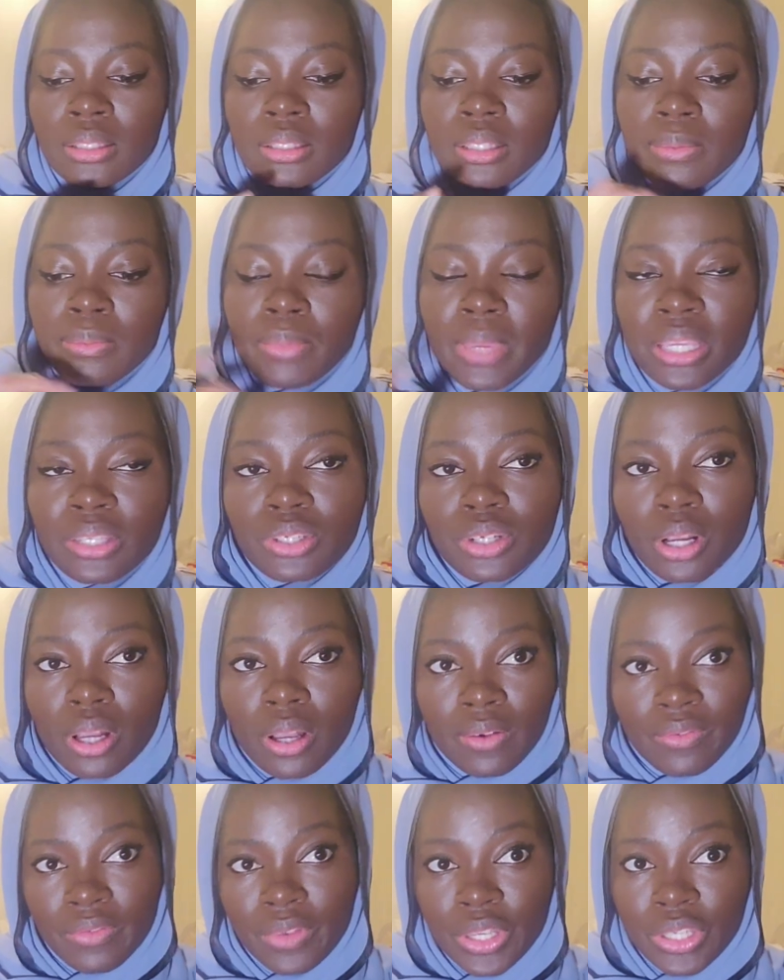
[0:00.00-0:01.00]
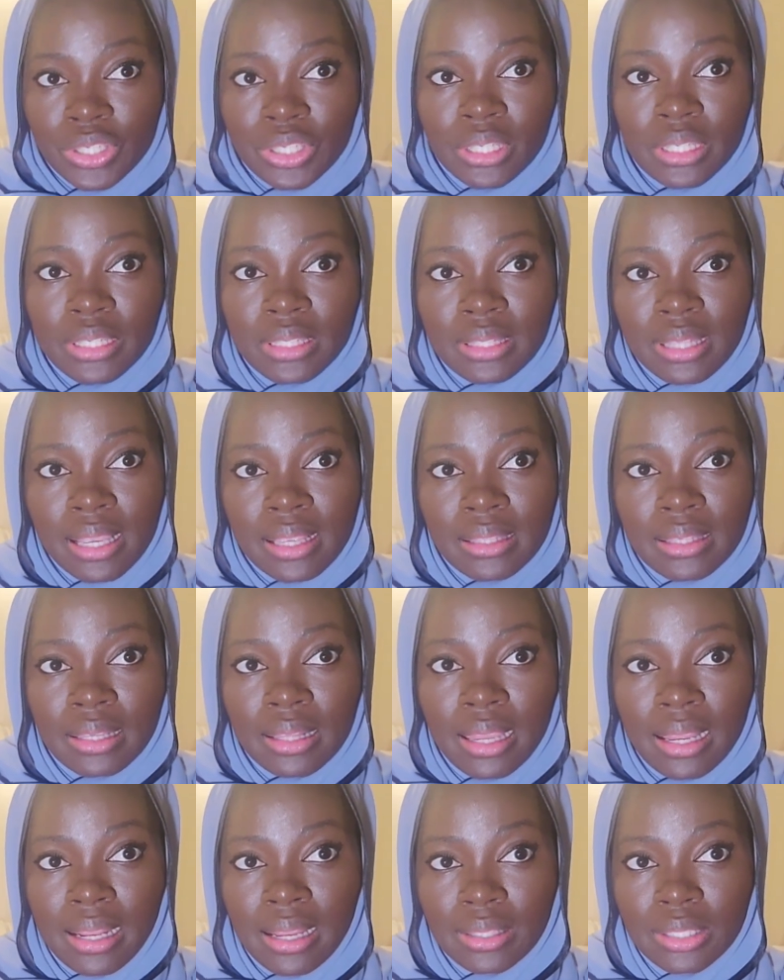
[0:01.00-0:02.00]
the major convention
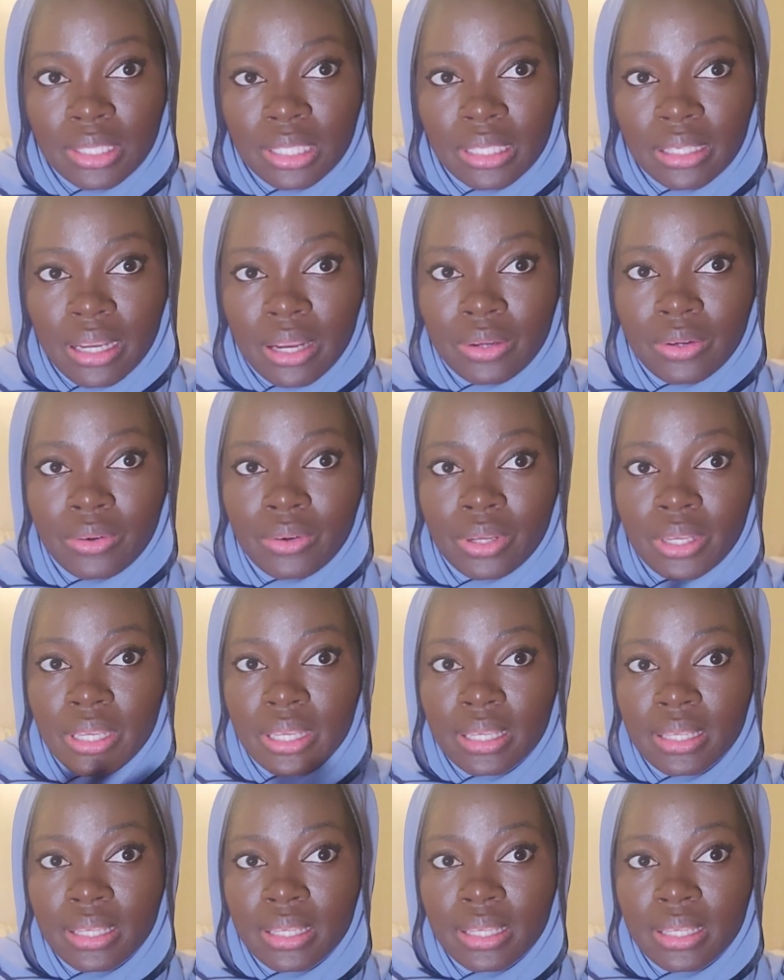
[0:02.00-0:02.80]
expected, like Lailatul Qadr,